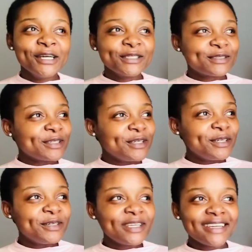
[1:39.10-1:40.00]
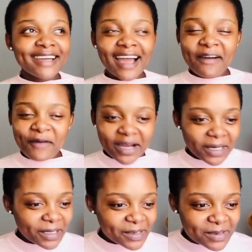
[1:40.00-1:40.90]
So here I
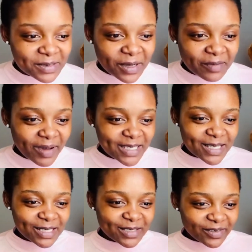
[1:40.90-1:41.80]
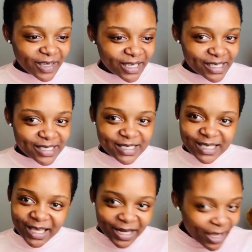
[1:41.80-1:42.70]
was on my son's face,
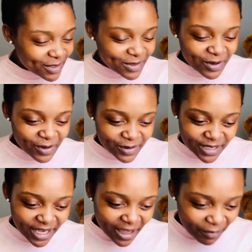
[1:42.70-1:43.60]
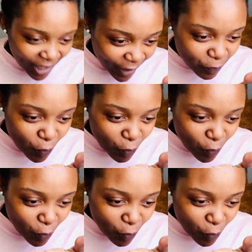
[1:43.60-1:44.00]
in his nose, and I'm like,